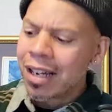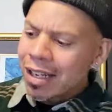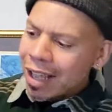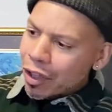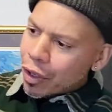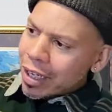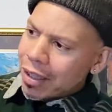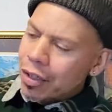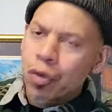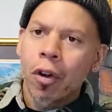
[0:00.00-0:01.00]
Like, look at
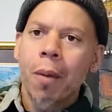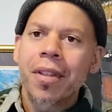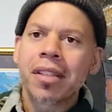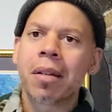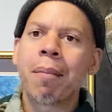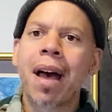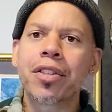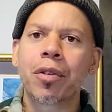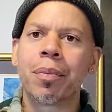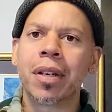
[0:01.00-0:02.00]
this drum. This is a
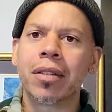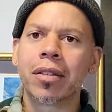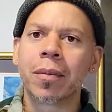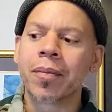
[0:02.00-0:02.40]
masterpiece.